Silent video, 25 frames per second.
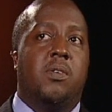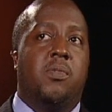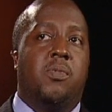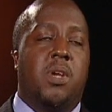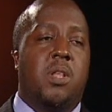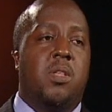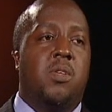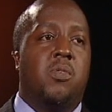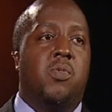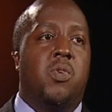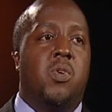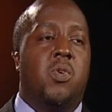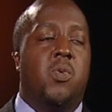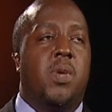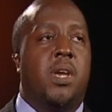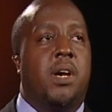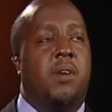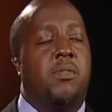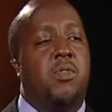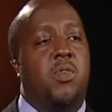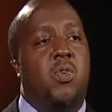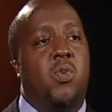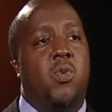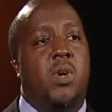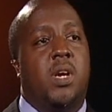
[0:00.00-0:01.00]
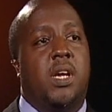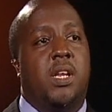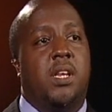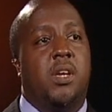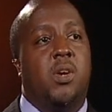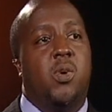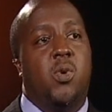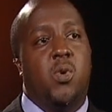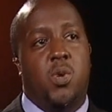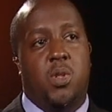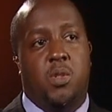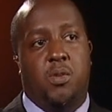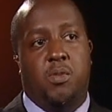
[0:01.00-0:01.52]
First of all, we have to look at
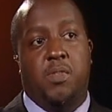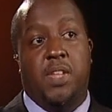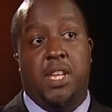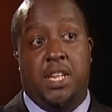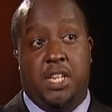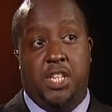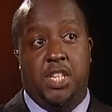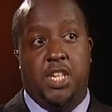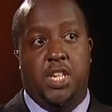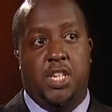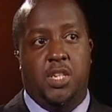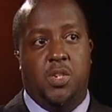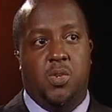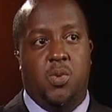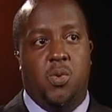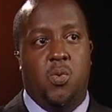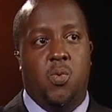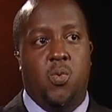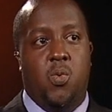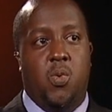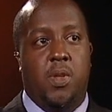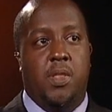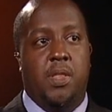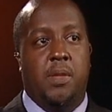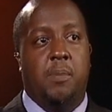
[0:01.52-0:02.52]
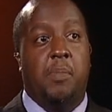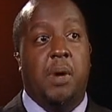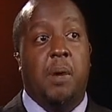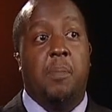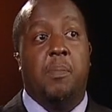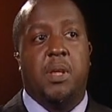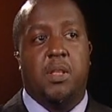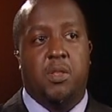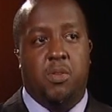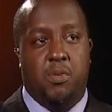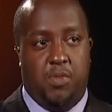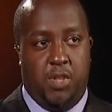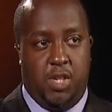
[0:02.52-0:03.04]
the cause of that change, the
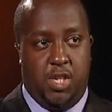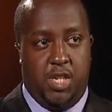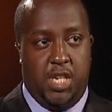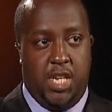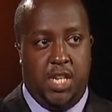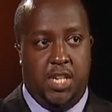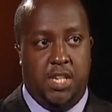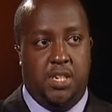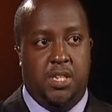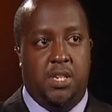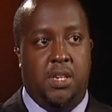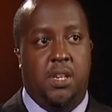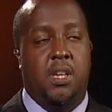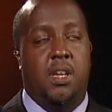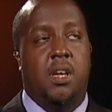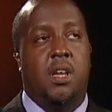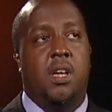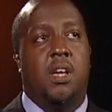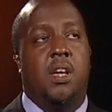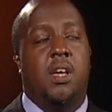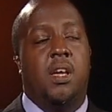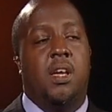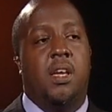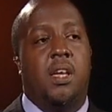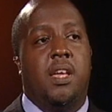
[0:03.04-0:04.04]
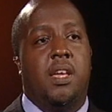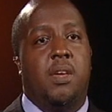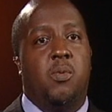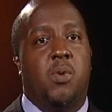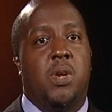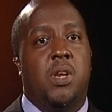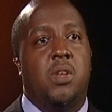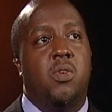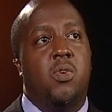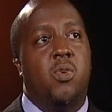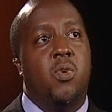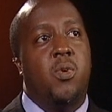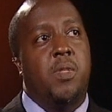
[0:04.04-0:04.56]
purpose of the change.
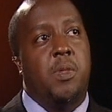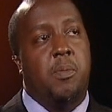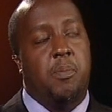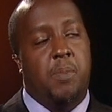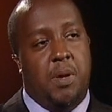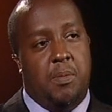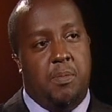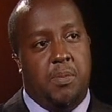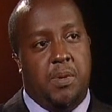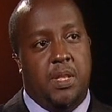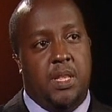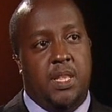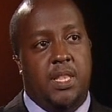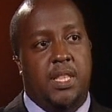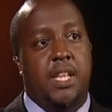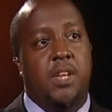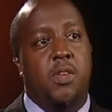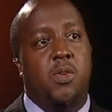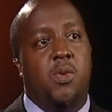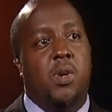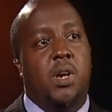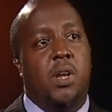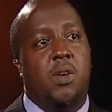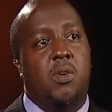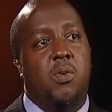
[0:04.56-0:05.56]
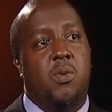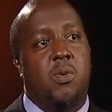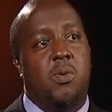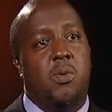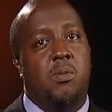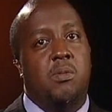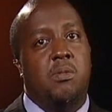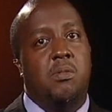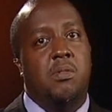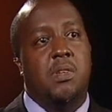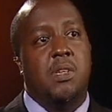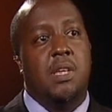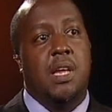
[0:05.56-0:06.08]
When you know the purpose, then you can
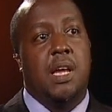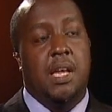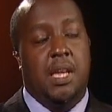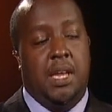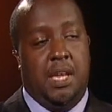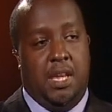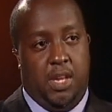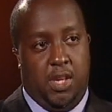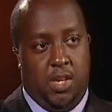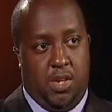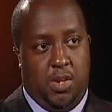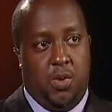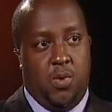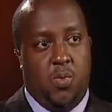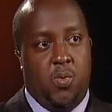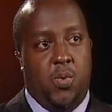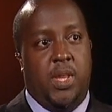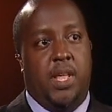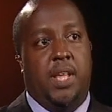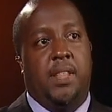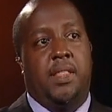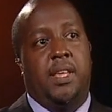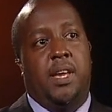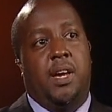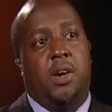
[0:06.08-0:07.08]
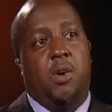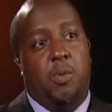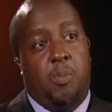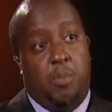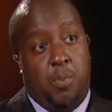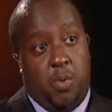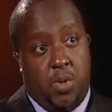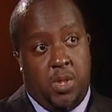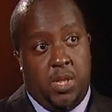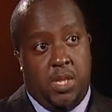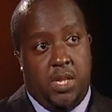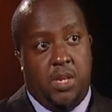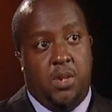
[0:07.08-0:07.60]
know whether they are
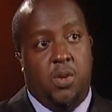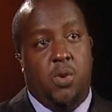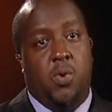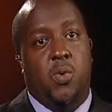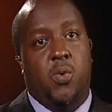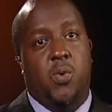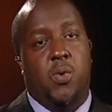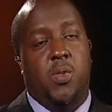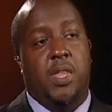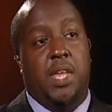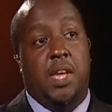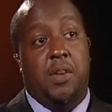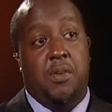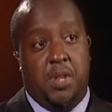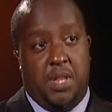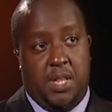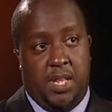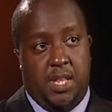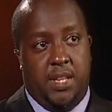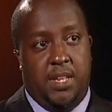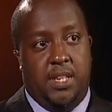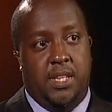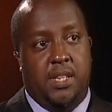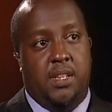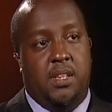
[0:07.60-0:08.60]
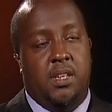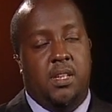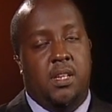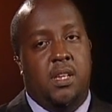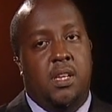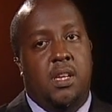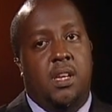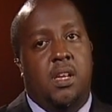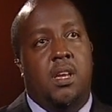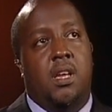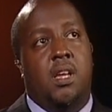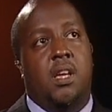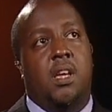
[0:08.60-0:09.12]
opposing or they are resisting.
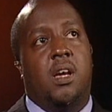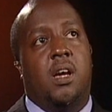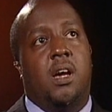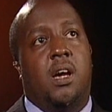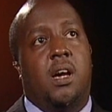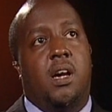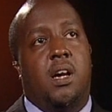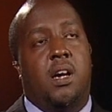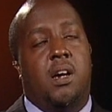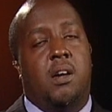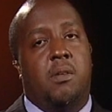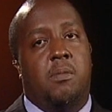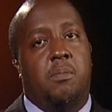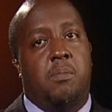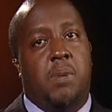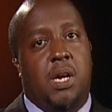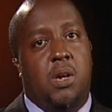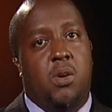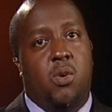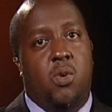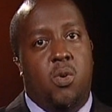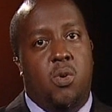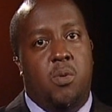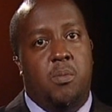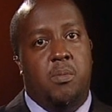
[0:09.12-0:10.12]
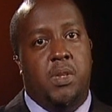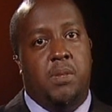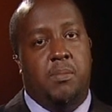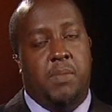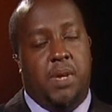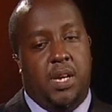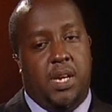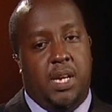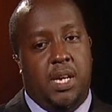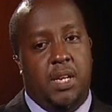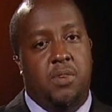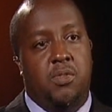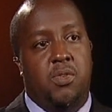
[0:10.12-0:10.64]
Back home in
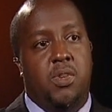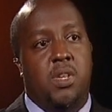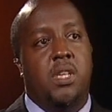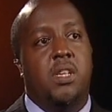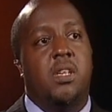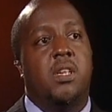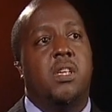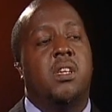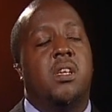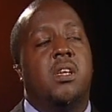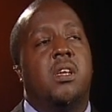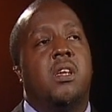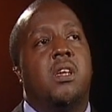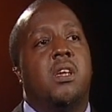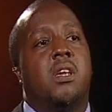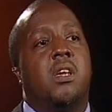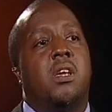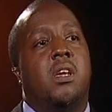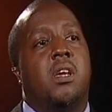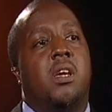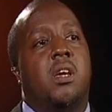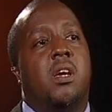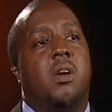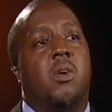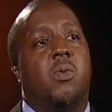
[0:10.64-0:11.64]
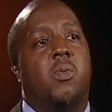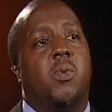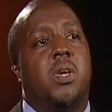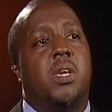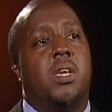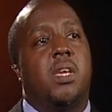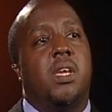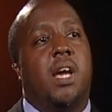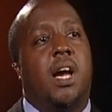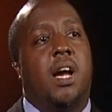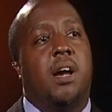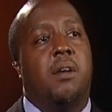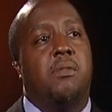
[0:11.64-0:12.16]
my country,
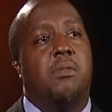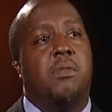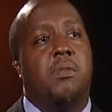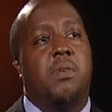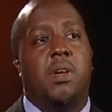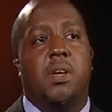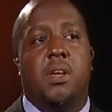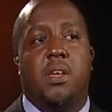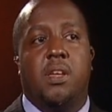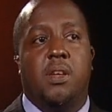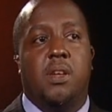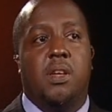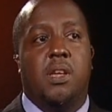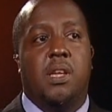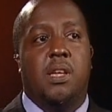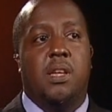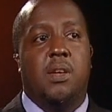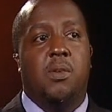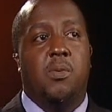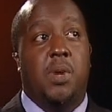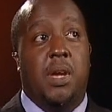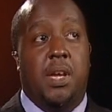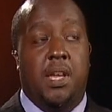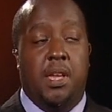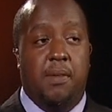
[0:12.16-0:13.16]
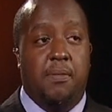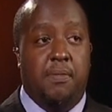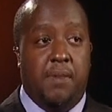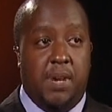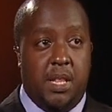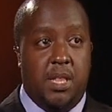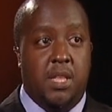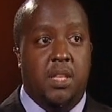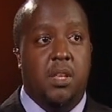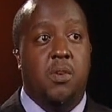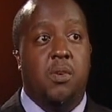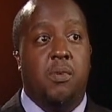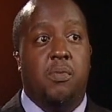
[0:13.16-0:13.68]
we are a
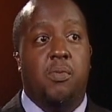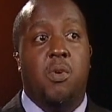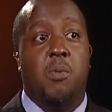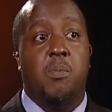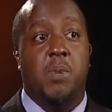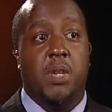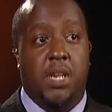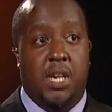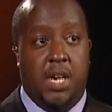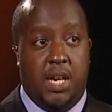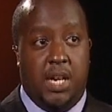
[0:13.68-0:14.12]
fast reforming